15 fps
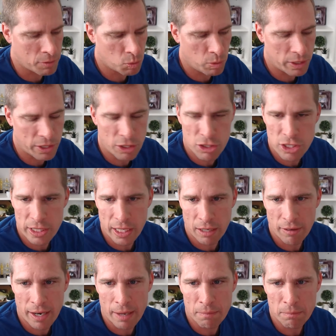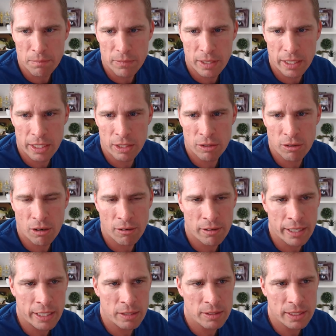with your CRM that you're
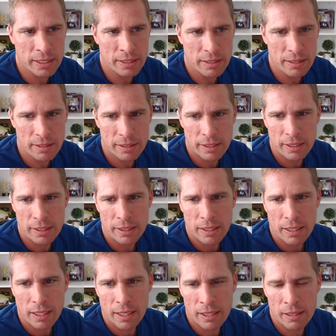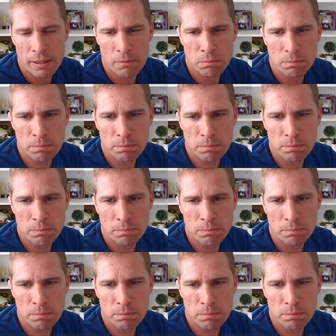already using? Buy